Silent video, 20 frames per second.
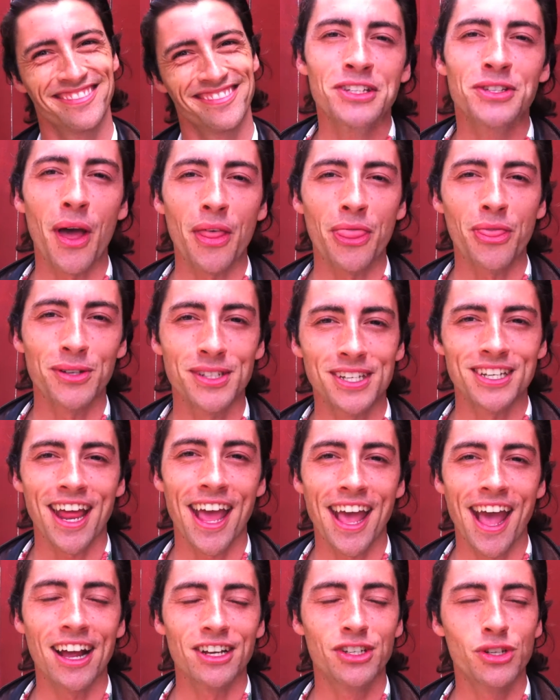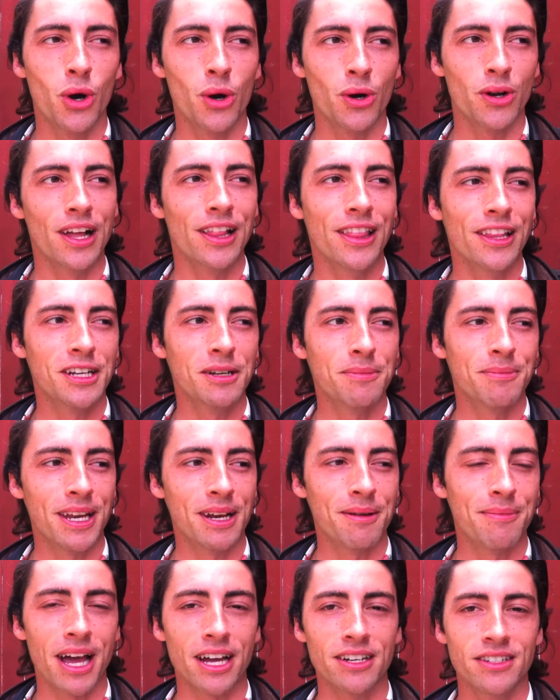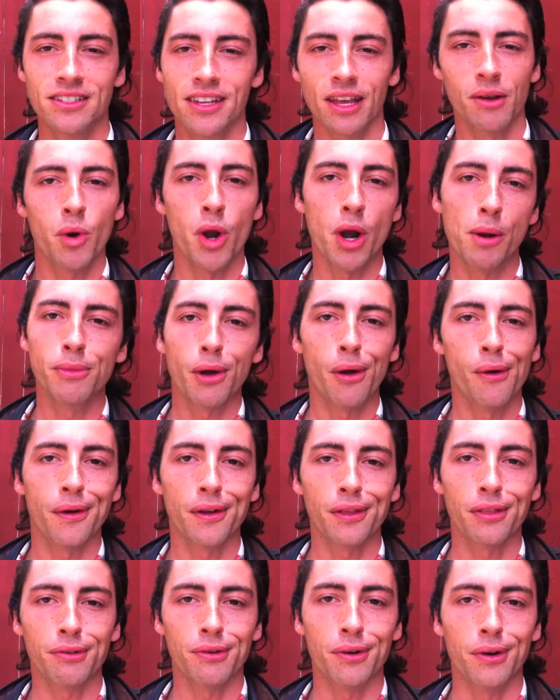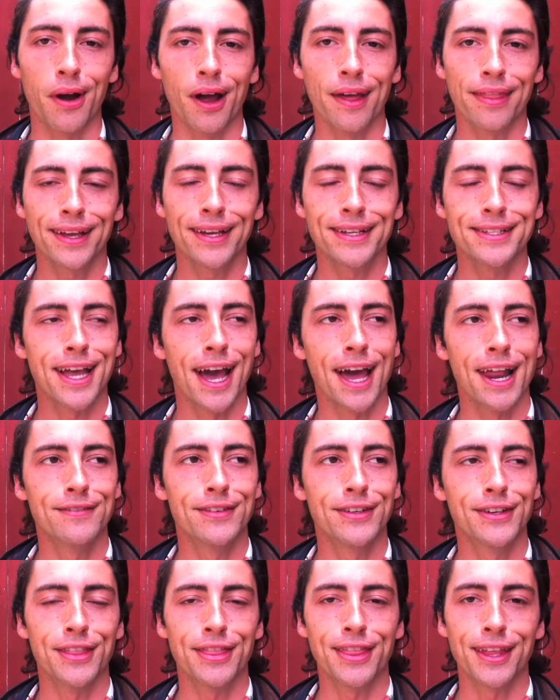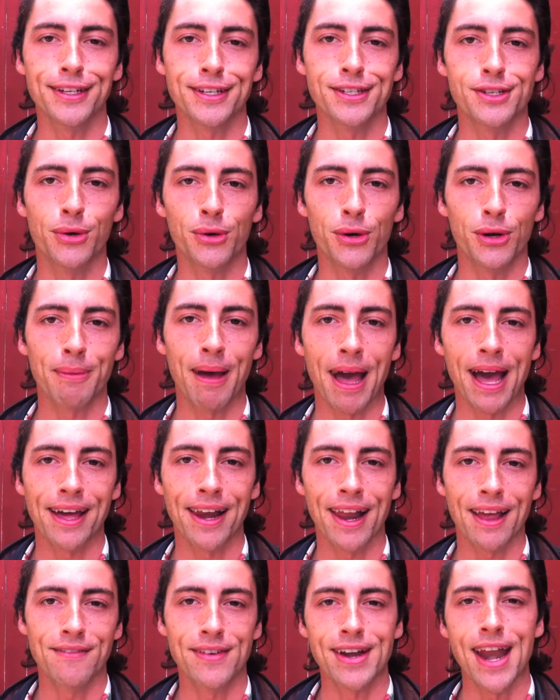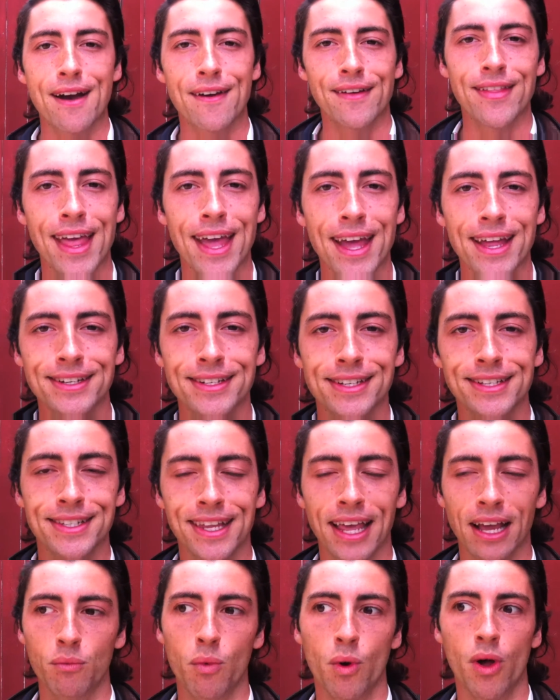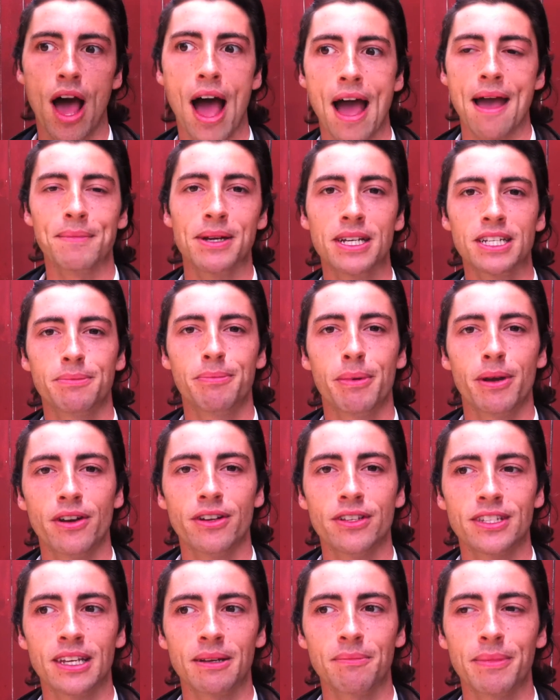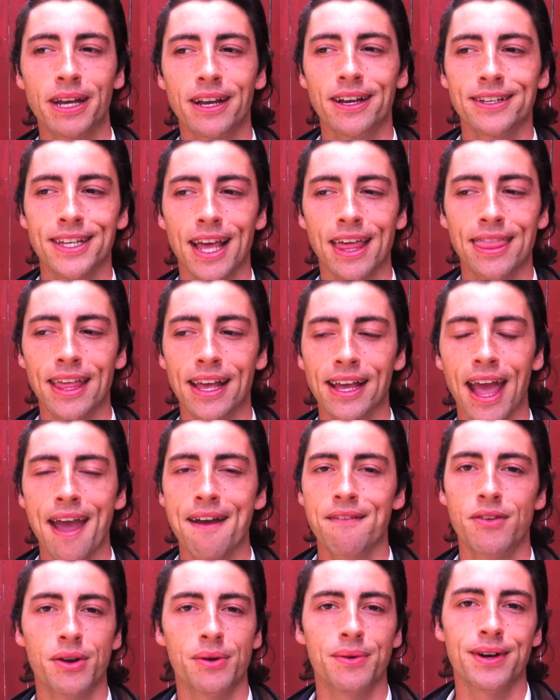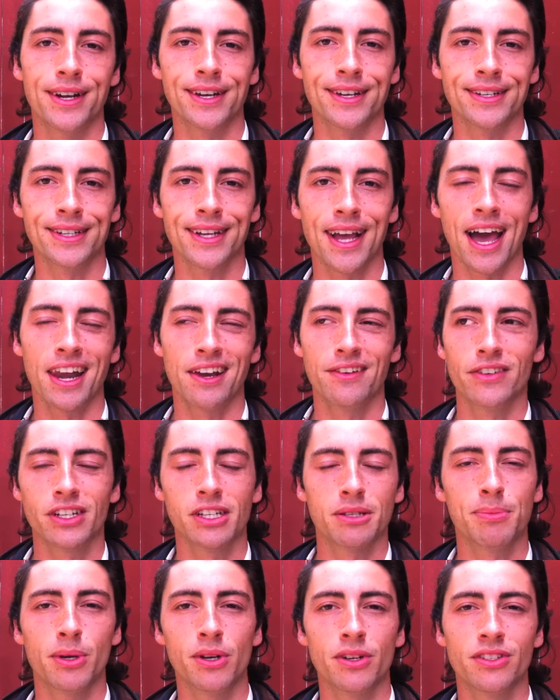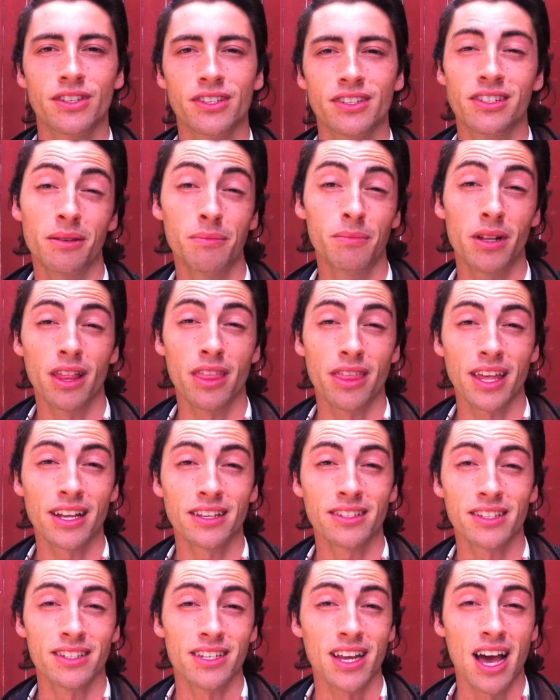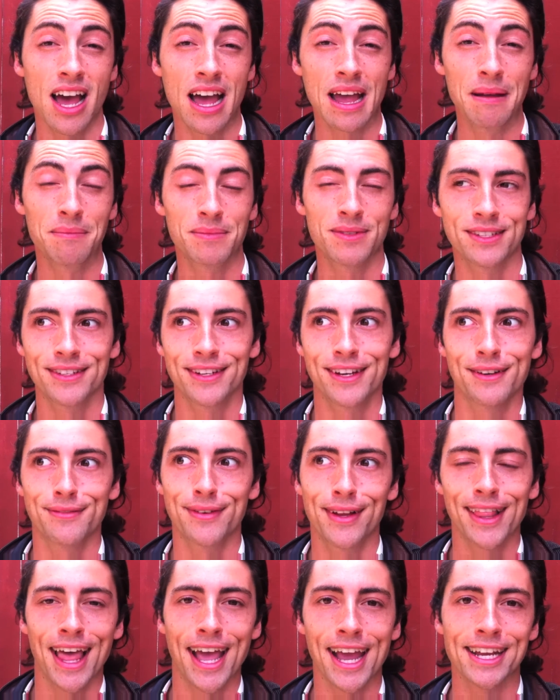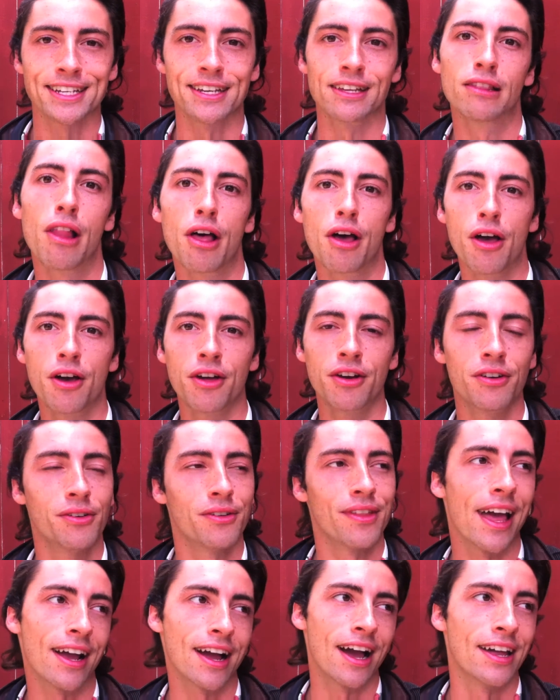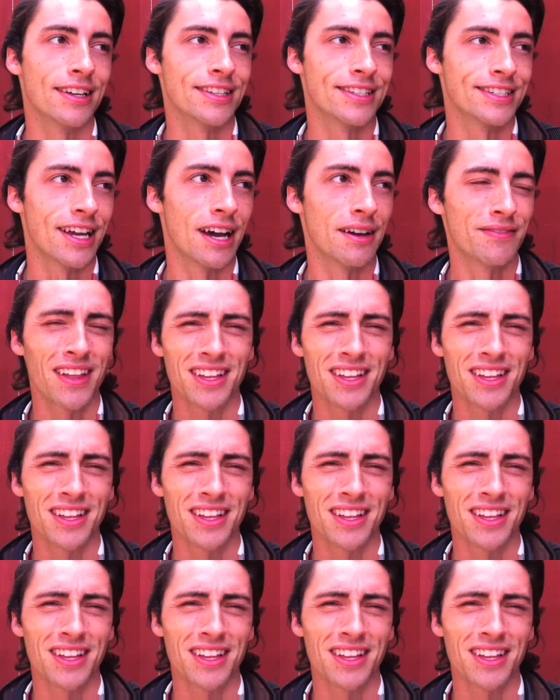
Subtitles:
So I thought today I'd talk a little bit about just like what I'm going through. I think it's kind of a good thing to talk about every now and then, just like what I'm experiencing, because I think everyone kind of experiences similar things at times and can relate and learn and all that kind of stuff.